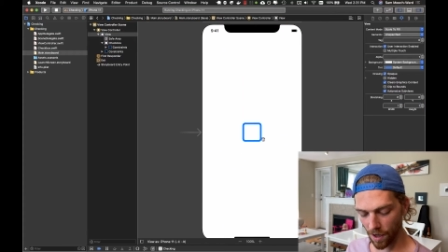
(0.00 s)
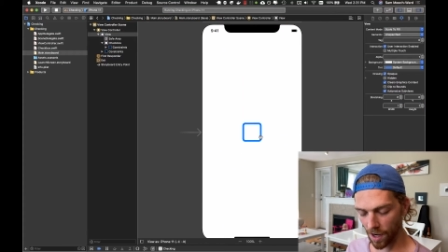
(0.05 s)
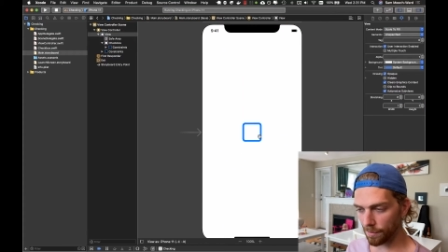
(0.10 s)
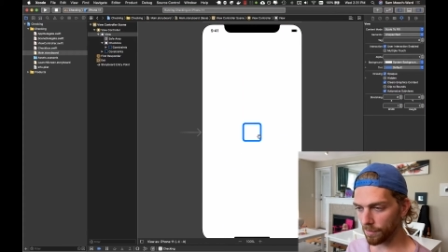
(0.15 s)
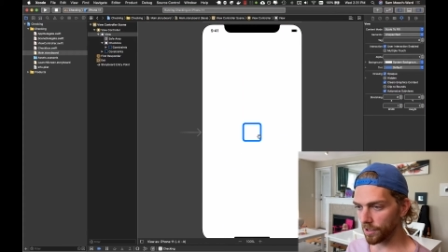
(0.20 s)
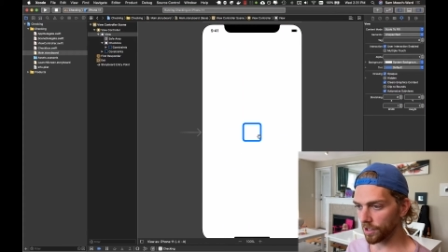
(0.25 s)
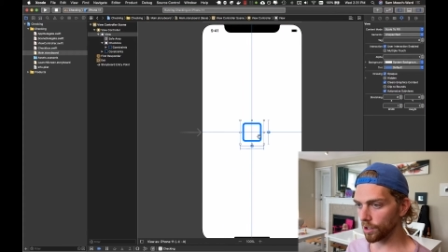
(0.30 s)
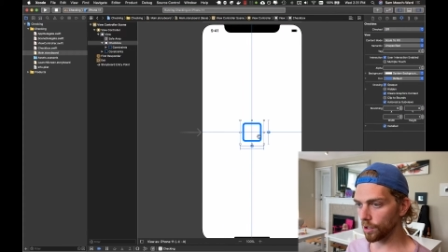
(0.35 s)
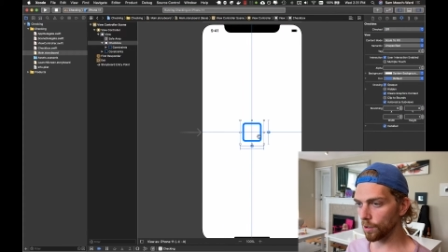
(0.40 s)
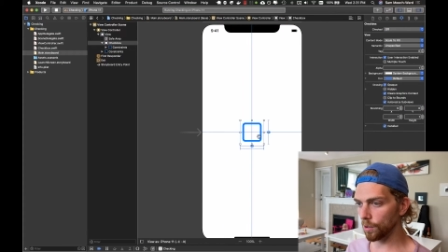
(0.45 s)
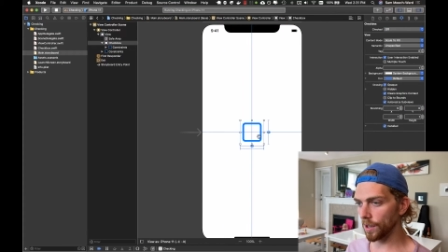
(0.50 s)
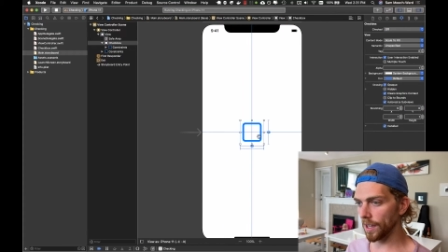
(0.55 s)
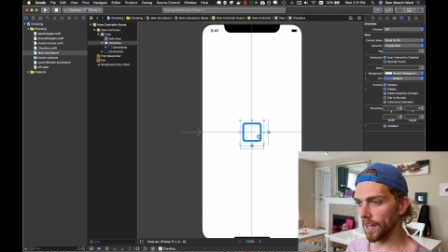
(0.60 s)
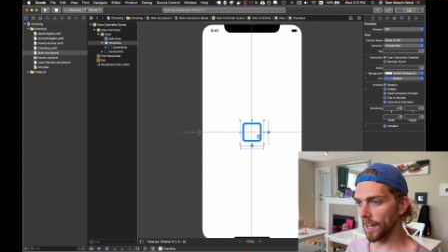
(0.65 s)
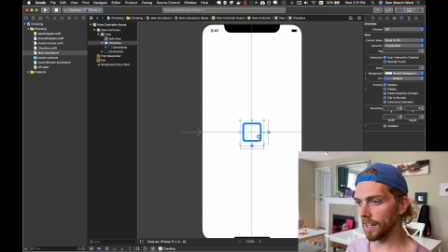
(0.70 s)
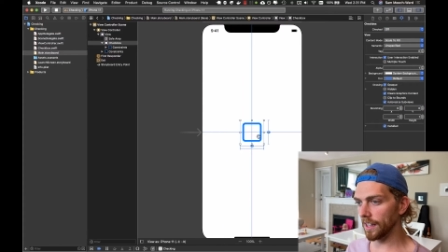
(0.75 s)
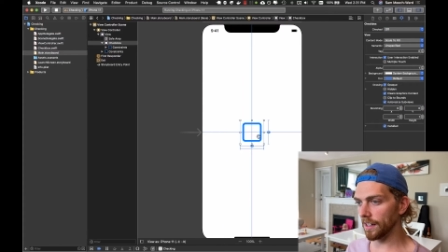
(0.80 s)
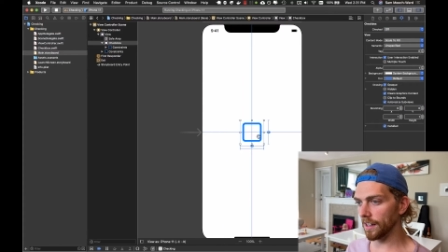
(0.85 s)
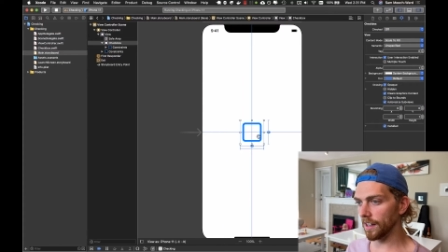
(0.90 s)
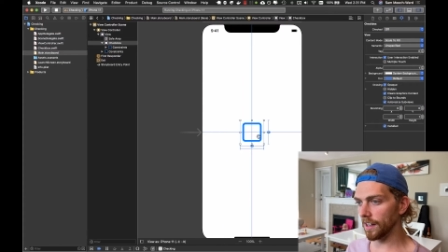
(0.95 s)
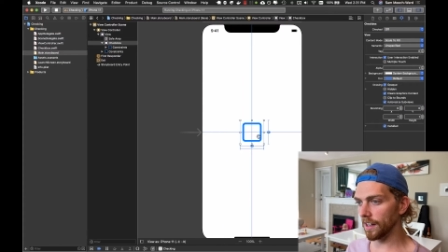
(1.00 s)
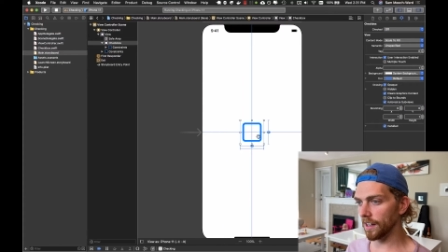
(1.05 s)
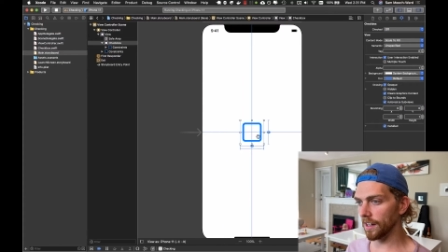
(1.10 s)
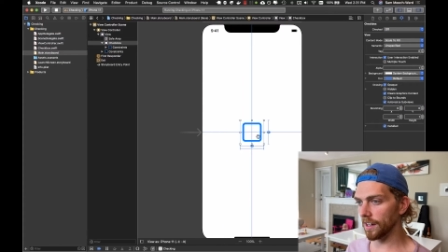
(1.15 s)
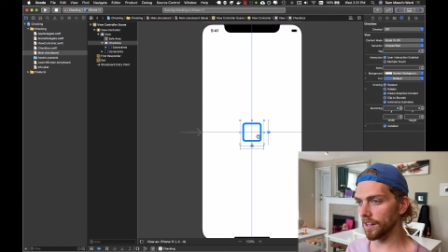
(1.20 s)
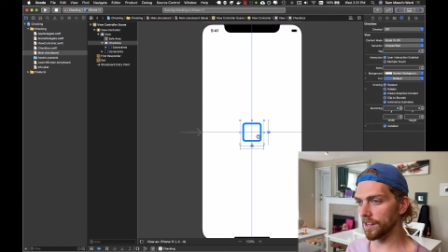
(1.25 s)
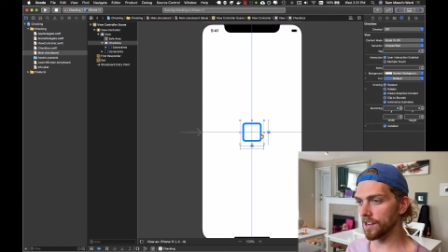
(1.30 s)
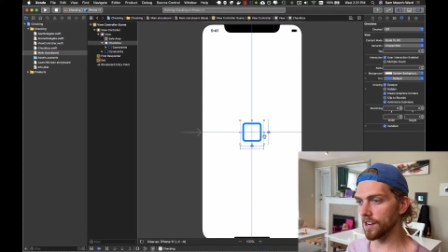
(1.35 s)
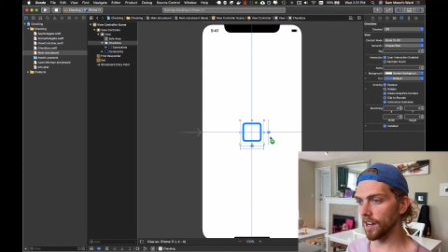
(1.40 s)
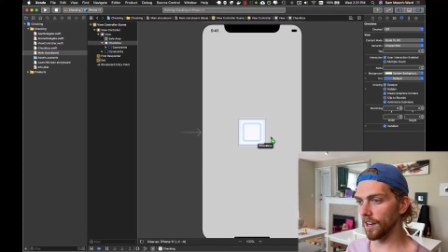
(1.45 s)
I'm going to create
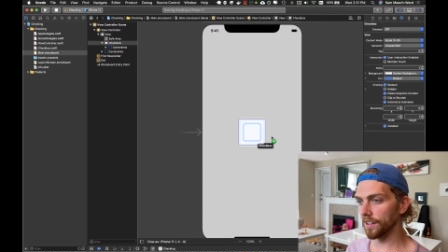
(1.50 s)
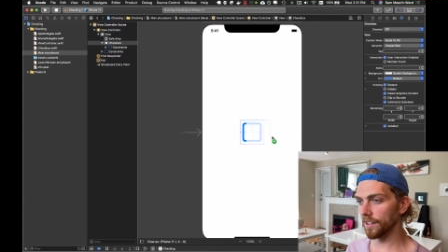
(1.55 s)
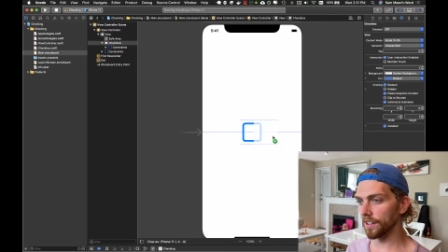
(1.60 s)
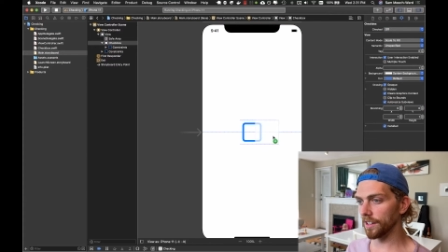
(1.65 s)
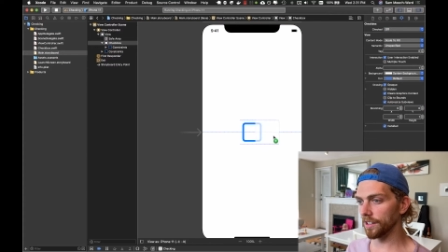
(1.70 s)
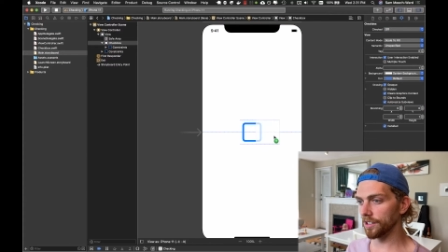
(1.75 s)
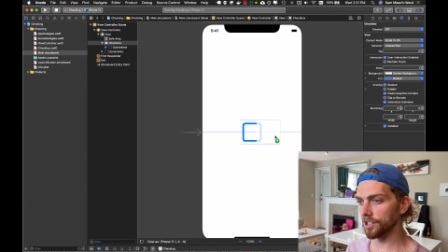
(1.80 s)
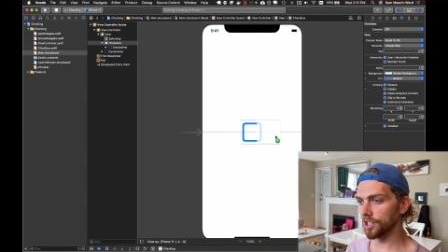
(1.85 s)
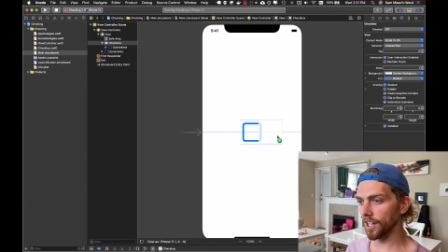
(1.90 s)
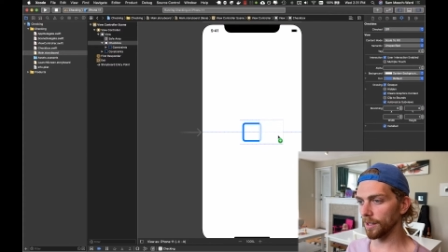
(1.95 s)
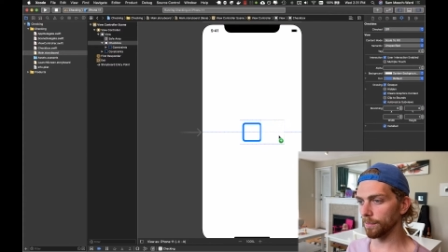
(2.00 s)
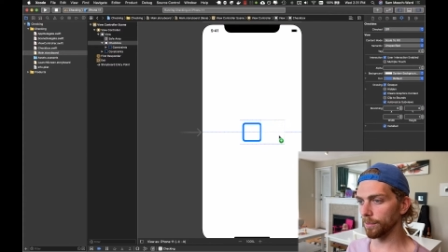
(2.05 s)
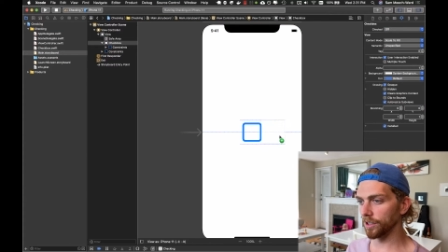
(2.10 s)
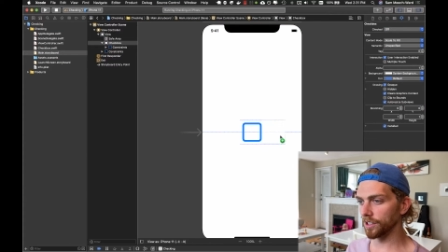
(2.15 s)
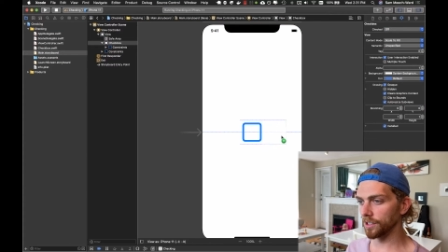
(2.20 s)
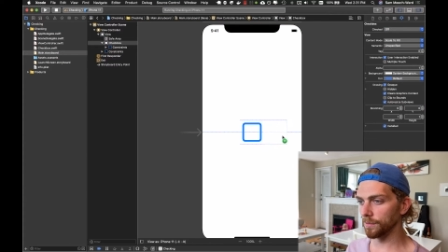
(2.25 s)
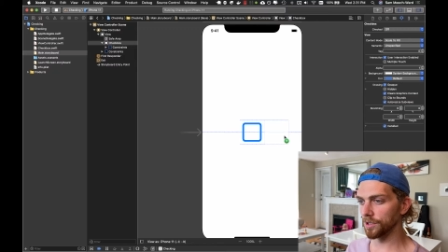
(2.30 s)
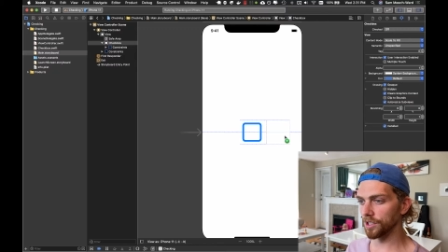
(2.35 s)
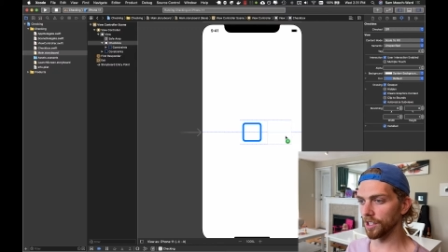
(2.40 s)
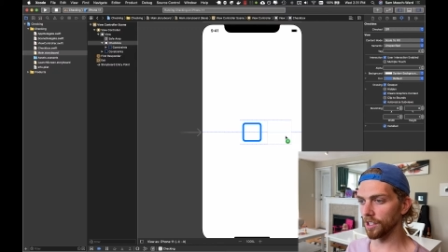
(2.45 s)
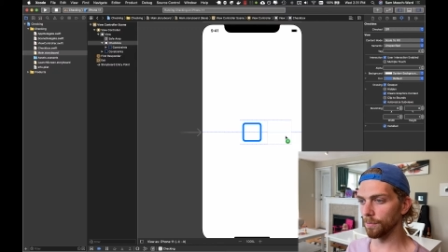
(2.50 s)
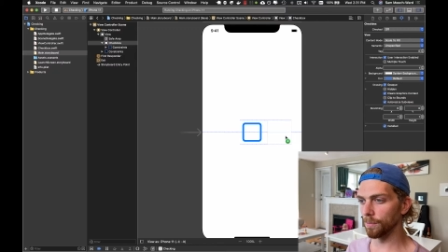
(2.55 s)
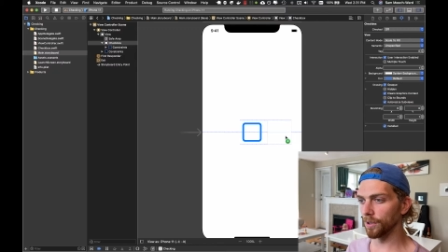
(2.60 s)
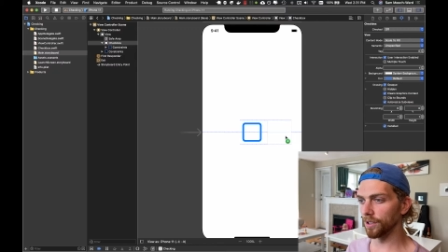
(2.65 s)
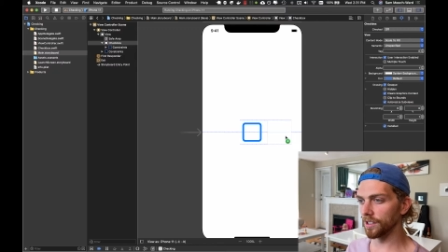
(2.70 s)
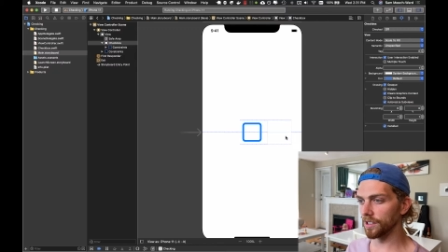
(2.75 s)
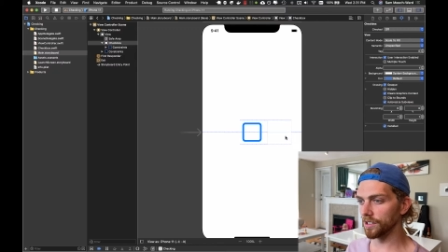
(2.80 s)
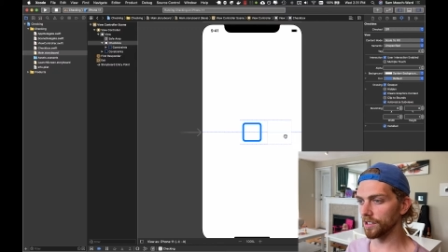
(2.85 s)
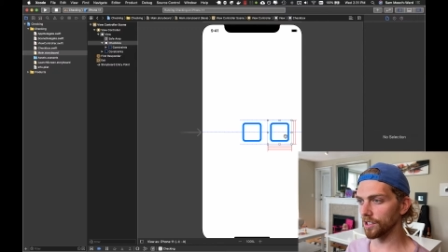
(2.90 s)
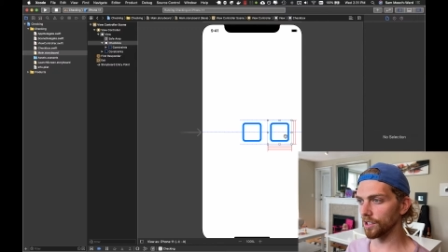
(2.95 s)
another checkbox. I'm just going to
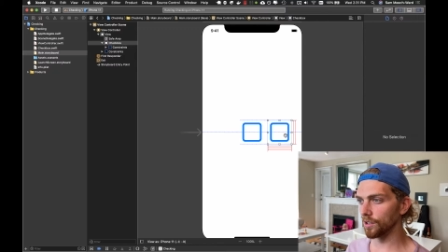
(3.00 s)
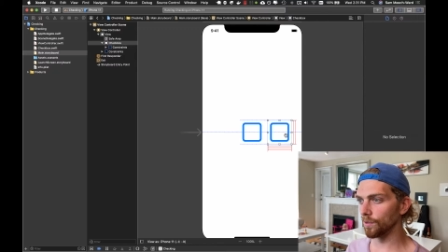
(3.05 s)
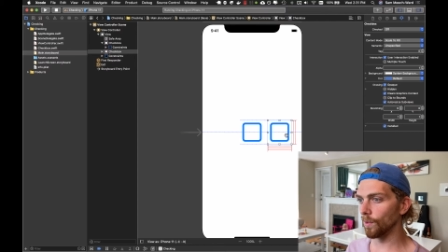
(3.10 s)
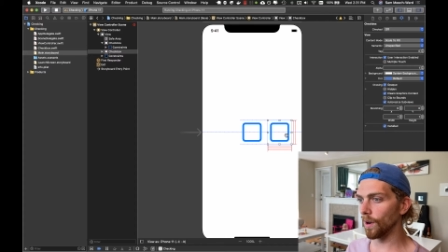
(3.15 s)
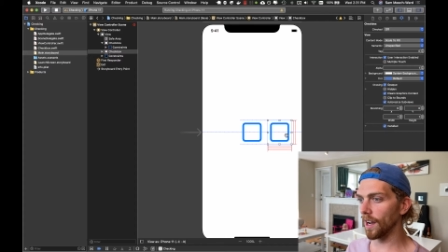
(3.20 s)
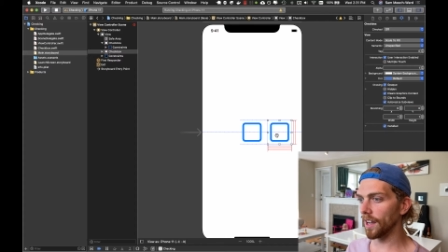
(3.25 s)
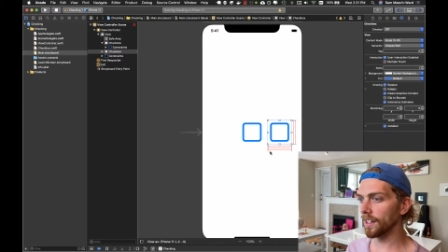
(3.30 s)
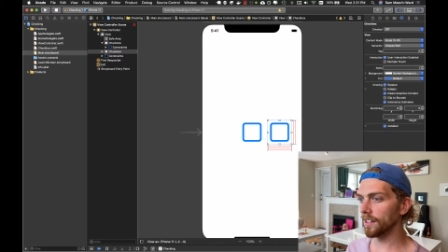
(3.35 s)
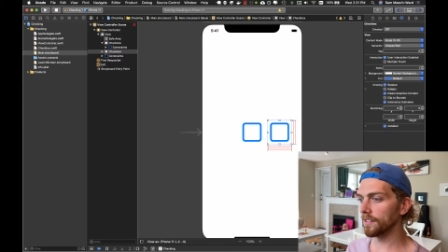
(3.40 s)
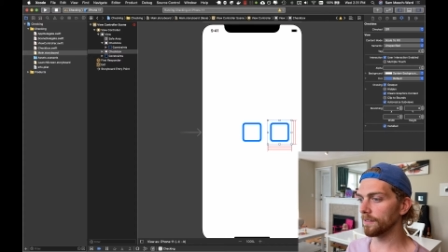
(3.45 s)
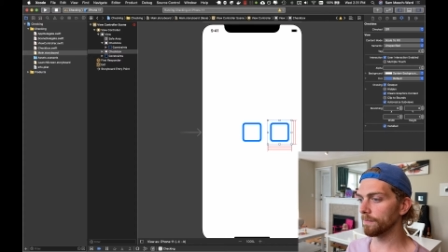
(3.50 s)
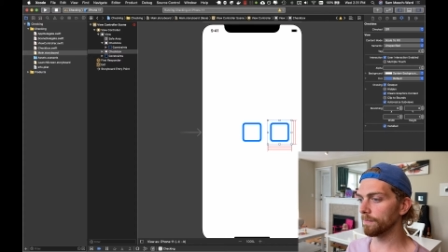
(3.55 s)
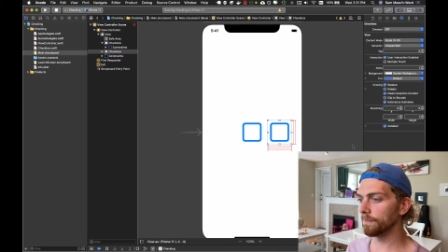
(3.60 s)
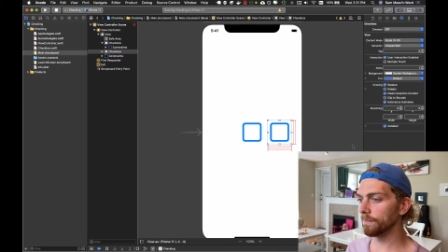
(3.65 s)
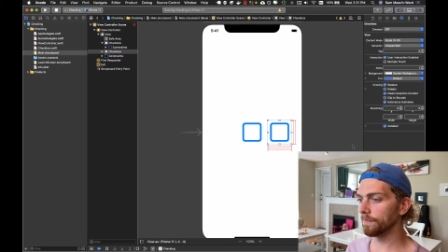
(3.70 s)
put this to the right.